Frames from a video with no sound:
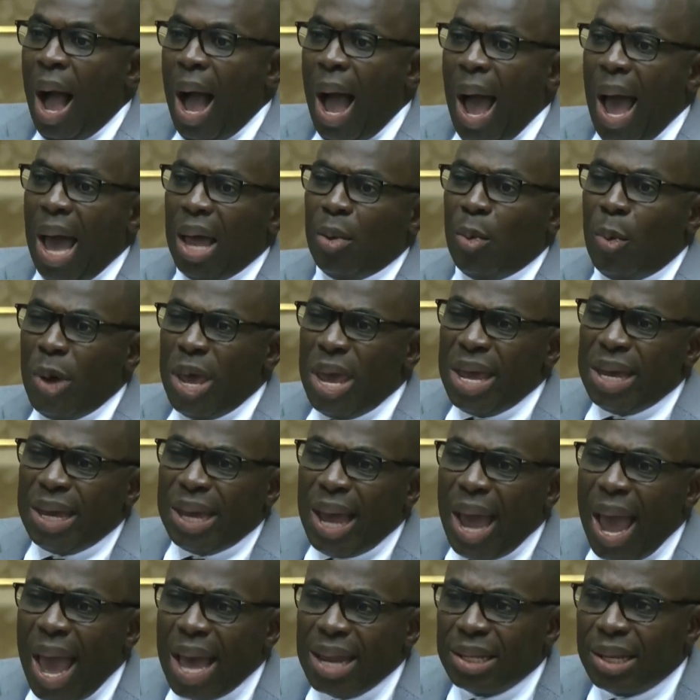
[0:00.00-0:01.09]
And we
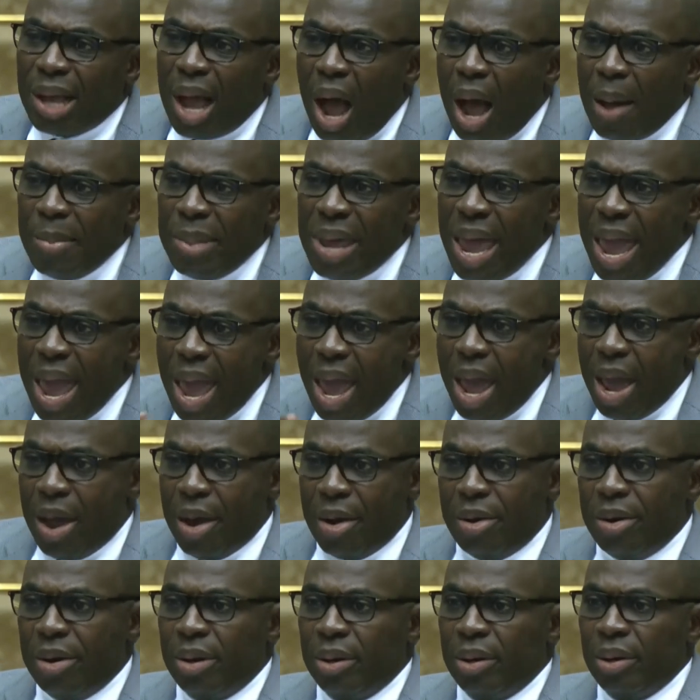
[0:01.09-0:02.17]
can't come
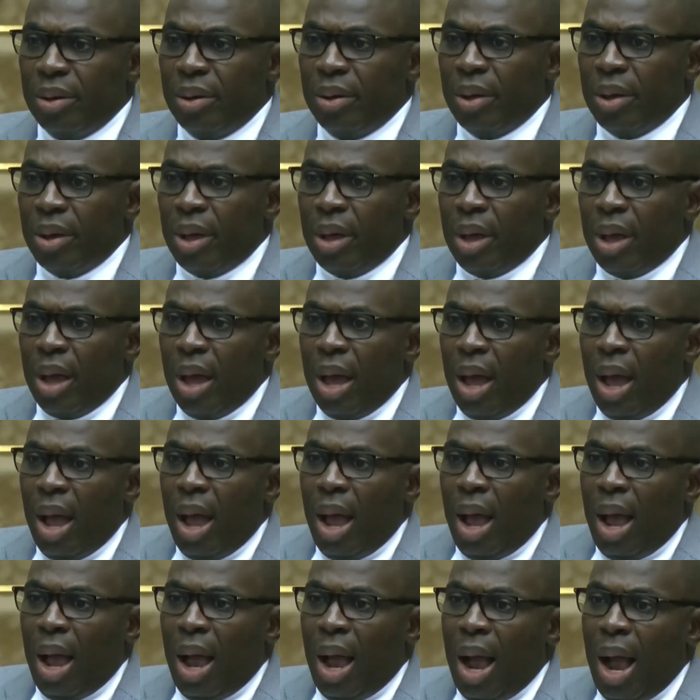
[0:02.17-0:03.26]
here
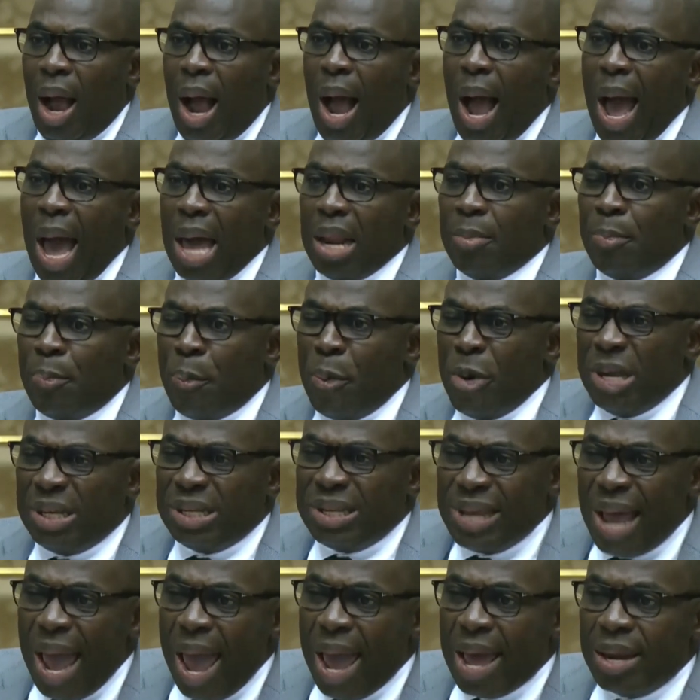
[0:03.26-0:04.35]
and
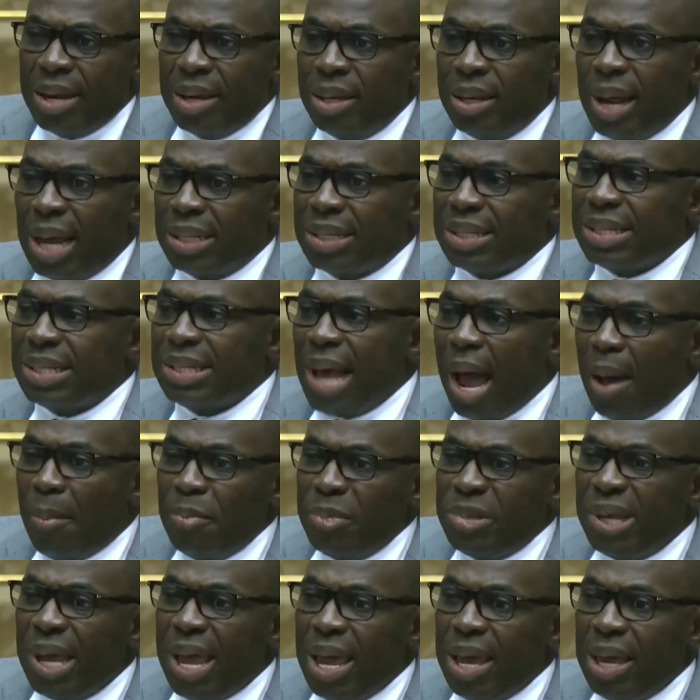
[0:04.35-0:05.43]
pretend that
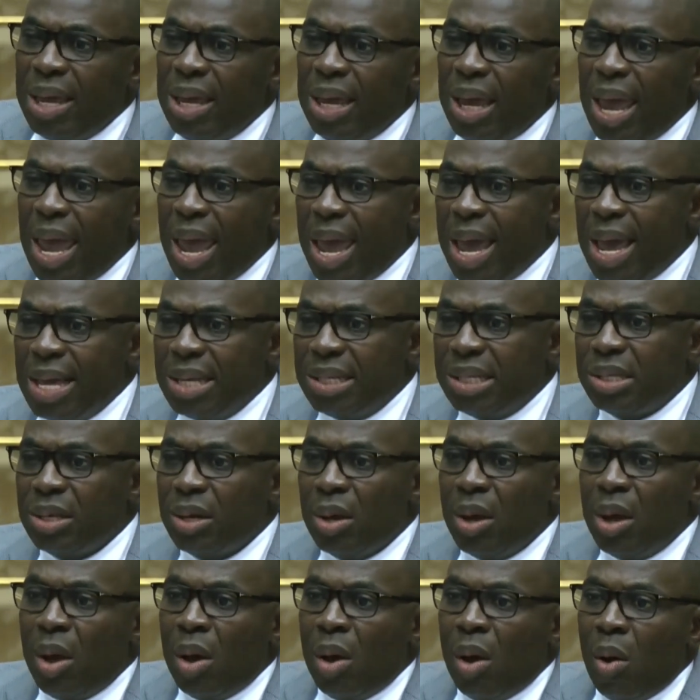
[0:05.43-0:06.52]
something is
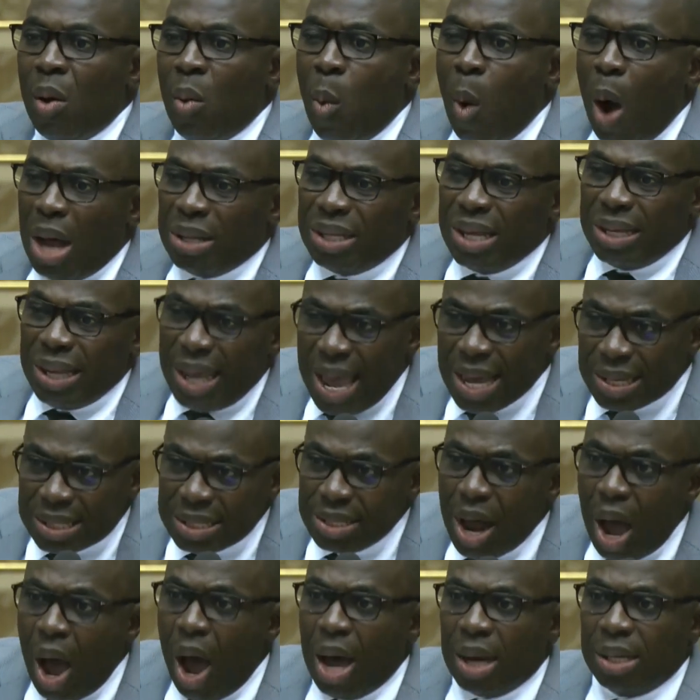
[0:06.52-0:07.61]
what it is
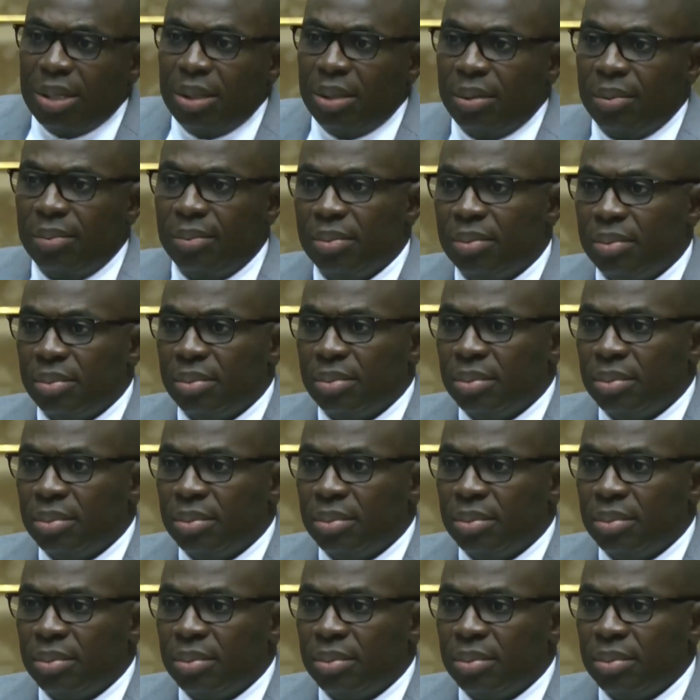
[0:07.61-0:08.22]
not.